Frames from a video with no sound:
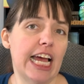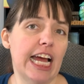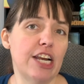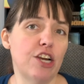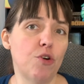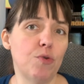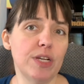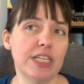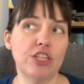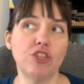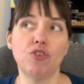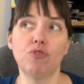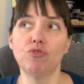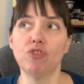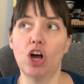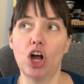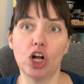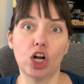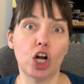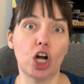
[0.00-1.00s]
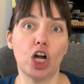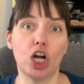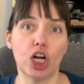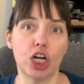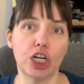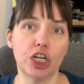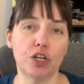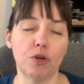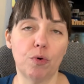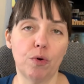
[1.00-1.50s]
I know it's no longer,
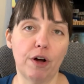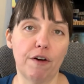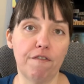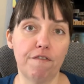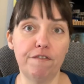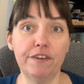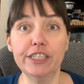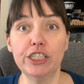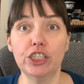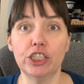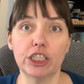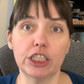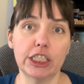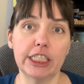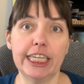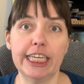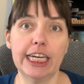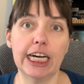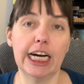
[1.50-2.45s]
you know, officially